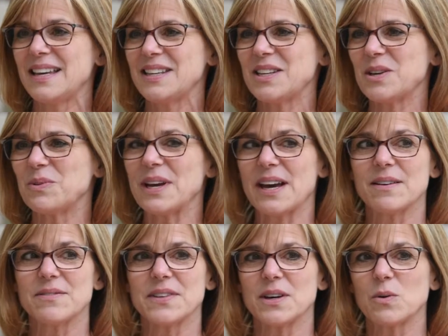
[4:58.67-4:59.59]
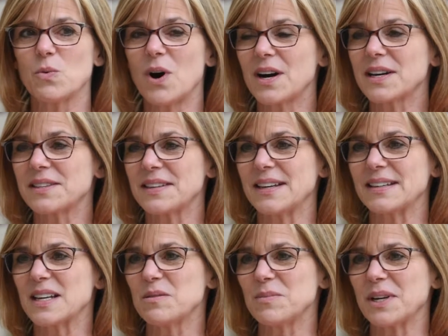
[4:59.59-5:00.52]
You know, we have the
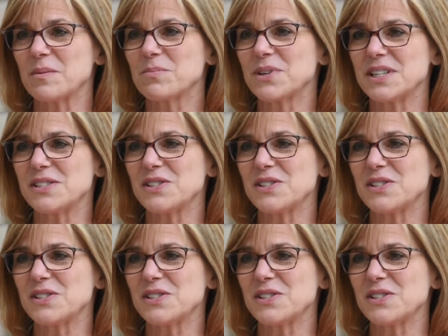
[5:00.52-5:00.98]
walkathon coming up pretty